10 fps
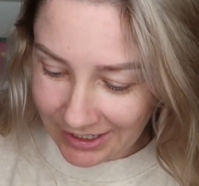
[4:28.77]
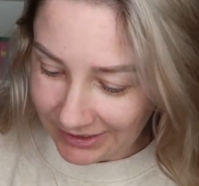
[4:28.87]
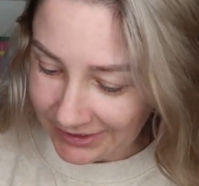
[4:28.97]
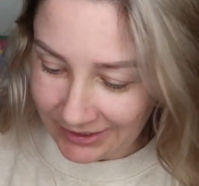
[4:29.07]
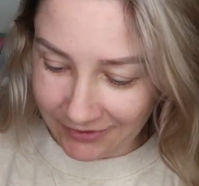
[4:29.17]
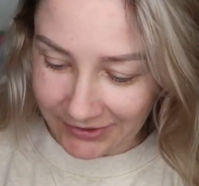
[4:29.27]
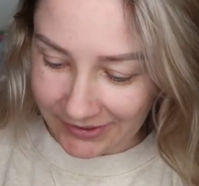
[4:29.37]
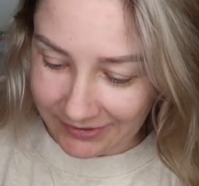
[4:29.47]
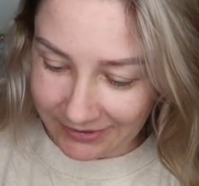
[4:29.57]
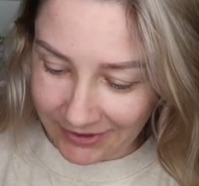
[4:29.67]
let's give it
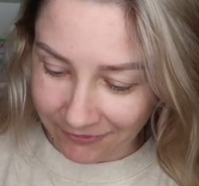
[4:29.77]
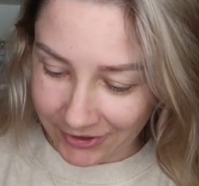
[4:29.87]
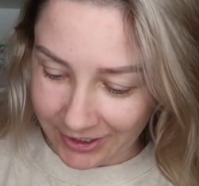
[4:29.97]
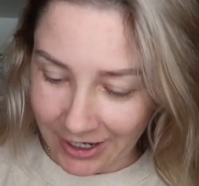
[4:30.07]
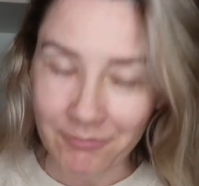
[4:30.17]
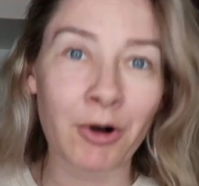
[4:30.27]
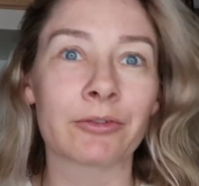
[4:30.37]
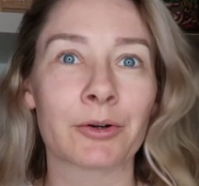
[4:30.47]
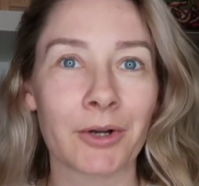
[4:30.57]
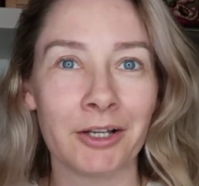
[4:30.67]
a sniff here. I'm
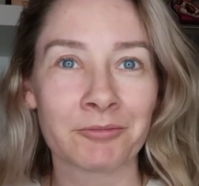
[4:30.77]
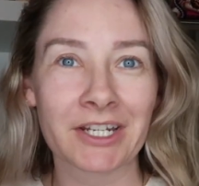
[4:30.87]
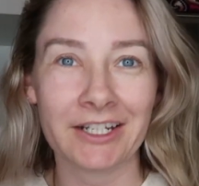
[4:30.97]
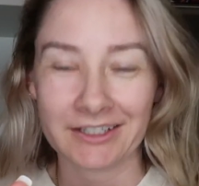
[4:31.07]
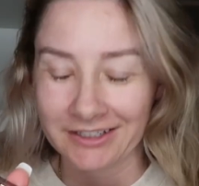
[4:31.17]
overwhelmed.